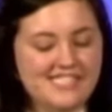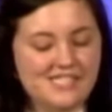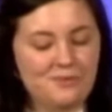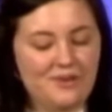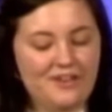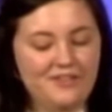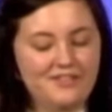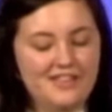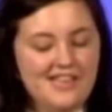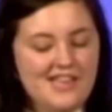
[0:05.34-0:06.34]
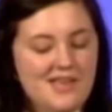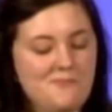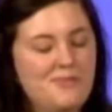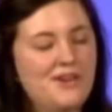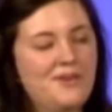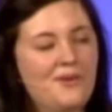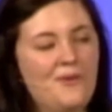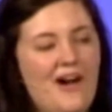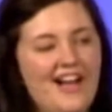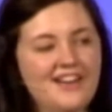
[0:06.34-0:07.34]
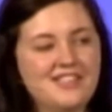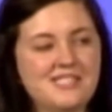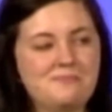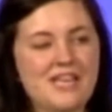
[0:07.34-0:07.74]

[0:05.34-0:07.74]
in the world, but it requires